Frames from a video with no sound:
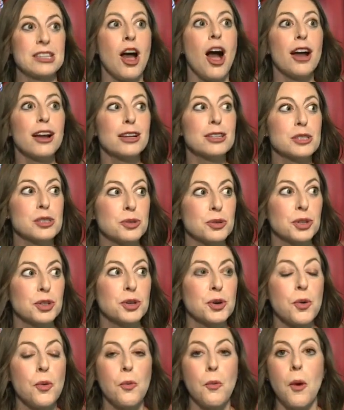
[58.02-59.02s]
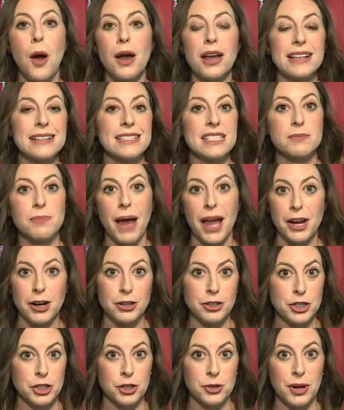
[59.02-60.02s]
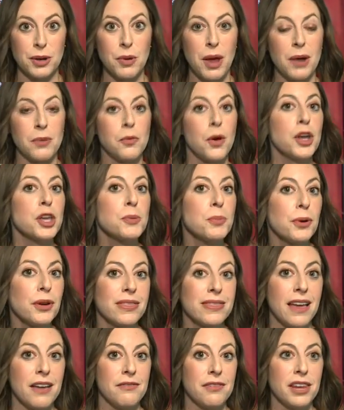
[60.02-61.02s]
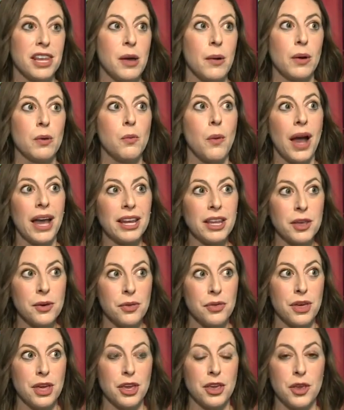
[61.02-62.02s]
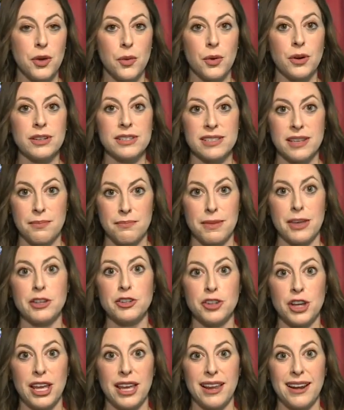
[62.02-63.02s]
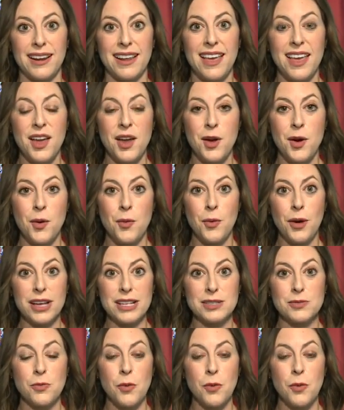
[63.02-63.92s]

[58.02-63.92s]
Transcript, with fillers: talk us through what inspired you and, and what you put in that video, and why do you think your submission was